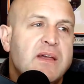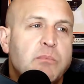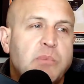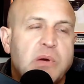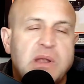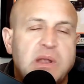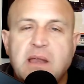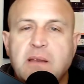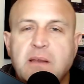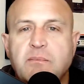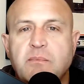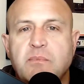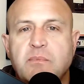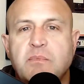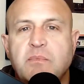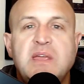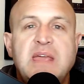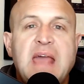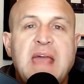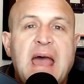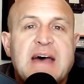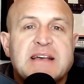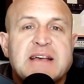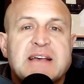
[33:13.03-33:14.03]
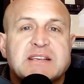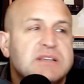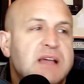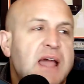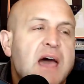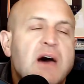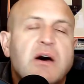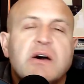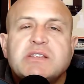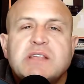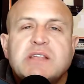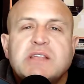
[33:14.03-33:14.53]
But yes,
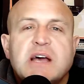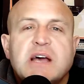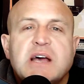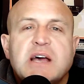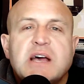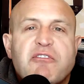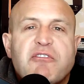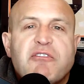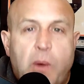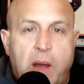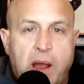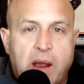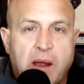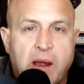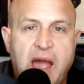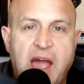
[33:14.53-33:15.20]
hell, it does everywhere.